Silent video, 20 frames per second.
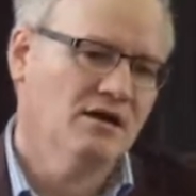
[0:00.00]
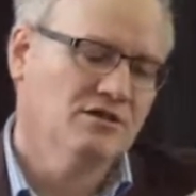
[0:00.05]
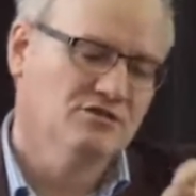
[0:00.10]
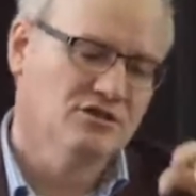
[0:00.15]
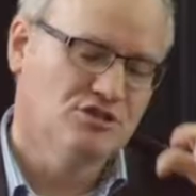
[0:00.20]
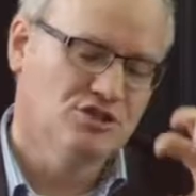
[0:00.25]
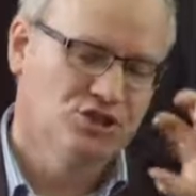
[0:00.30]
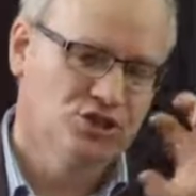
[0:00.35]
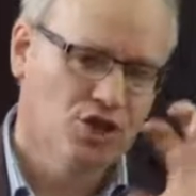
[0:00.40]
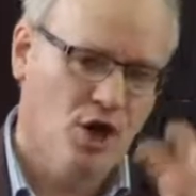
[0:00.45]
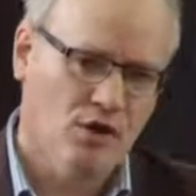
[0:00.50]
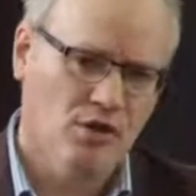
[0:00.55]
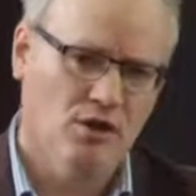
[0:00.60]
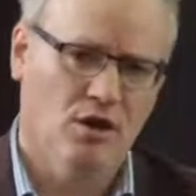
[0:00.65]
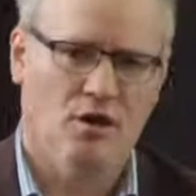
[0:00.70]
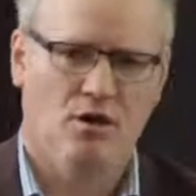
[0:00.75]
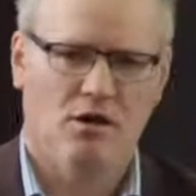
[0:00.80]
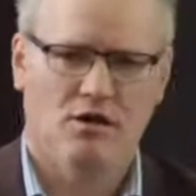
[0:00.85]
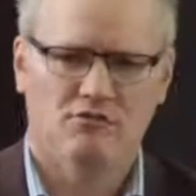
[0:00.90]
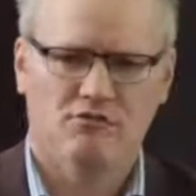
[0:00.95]
So John
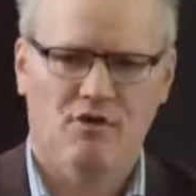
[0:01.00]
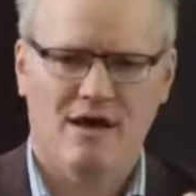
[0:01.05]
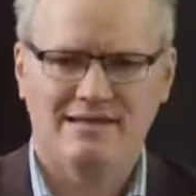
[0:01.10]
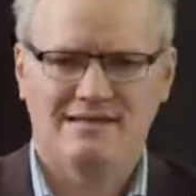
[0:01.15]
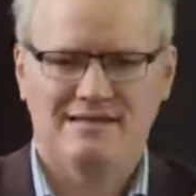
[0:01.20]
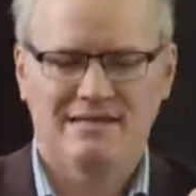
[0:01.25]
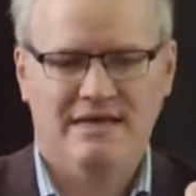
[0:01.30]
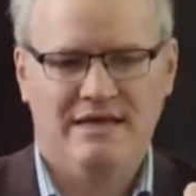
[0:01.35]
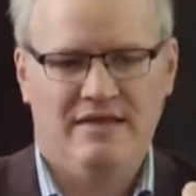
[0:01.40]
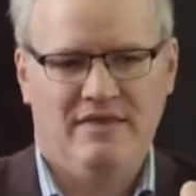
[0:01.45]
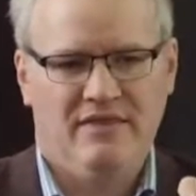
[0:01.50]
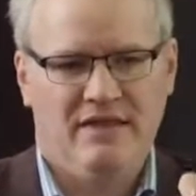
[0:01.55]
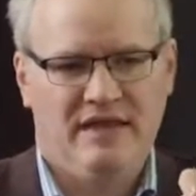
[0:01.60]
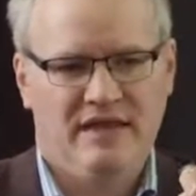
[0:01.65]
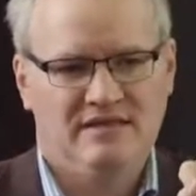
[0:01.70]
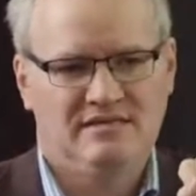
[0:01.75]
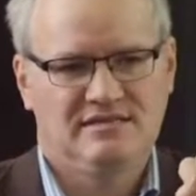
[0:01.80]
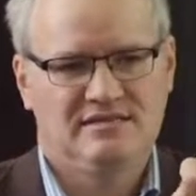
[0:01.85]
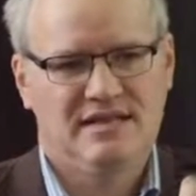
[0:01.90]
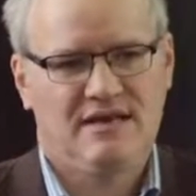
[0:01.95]
Locke, writing in
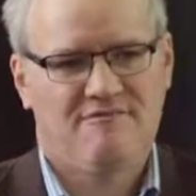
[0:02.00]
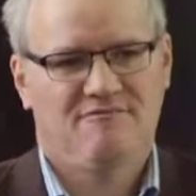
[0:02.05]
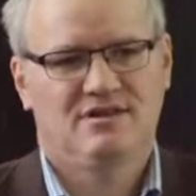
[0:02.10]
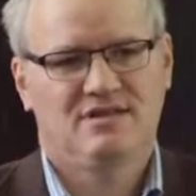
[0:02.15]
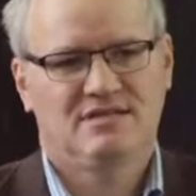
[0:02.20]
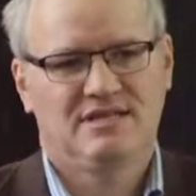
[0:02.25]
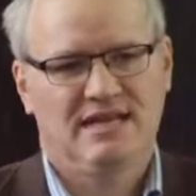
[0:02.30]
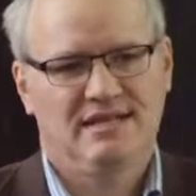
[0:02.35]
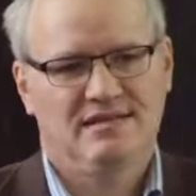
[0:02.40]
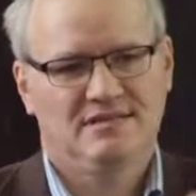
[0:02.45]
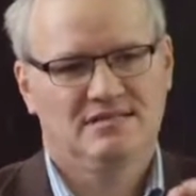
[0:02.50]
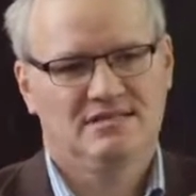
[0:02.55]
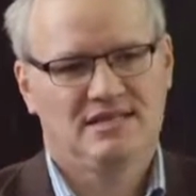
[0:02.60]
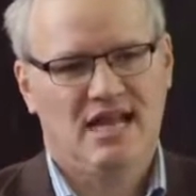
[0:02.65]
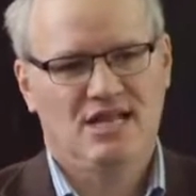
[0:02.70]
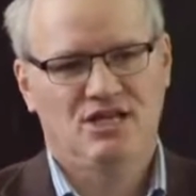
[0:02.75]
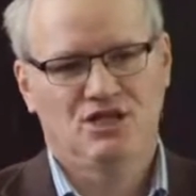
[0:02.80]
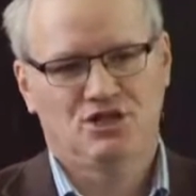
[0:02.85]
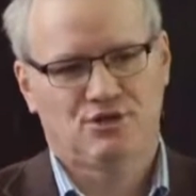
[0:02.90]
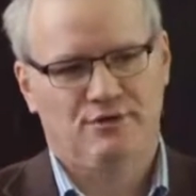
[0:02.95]
the 17th
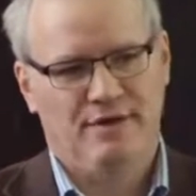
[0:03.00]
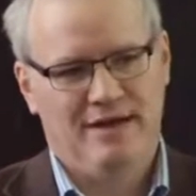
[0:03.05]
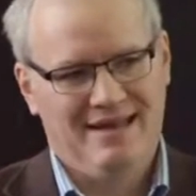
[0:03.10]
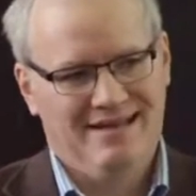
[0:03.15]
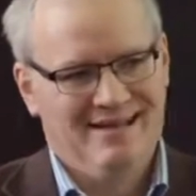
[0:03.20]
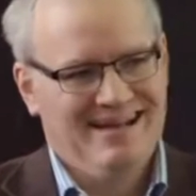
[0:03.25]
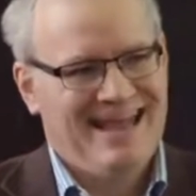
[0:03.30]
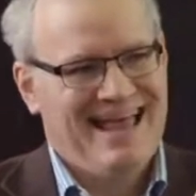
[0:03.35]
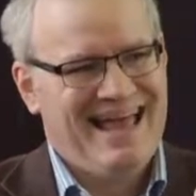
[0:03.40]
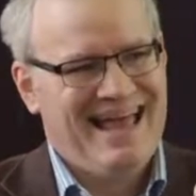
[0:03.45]
century,